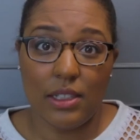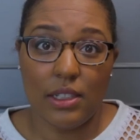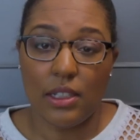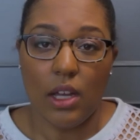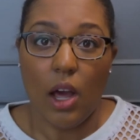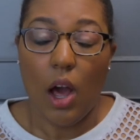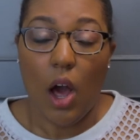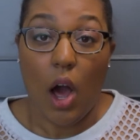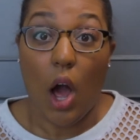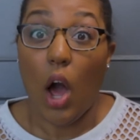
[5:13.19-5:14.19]
That could
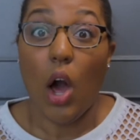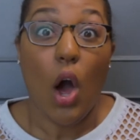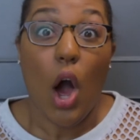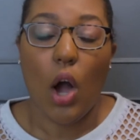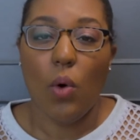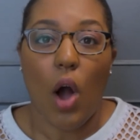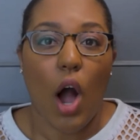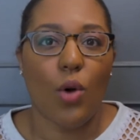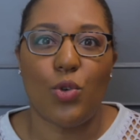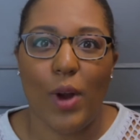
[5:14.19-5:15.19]
work. Oh,
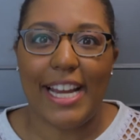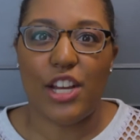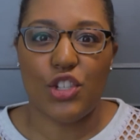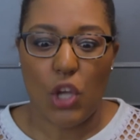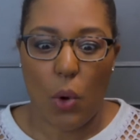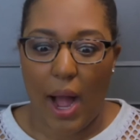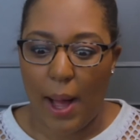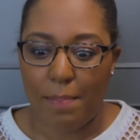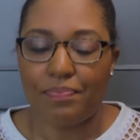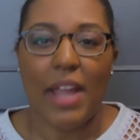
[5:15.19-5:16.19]
oh, great. So,
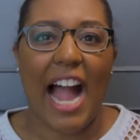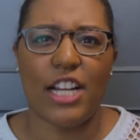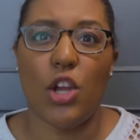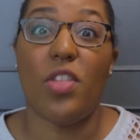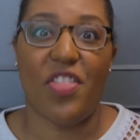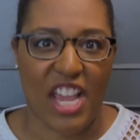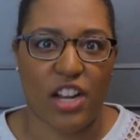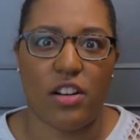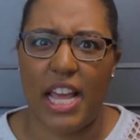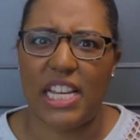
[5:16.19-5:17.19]
um, I know that the
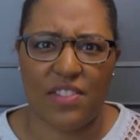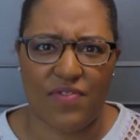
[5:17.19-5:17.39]
internet is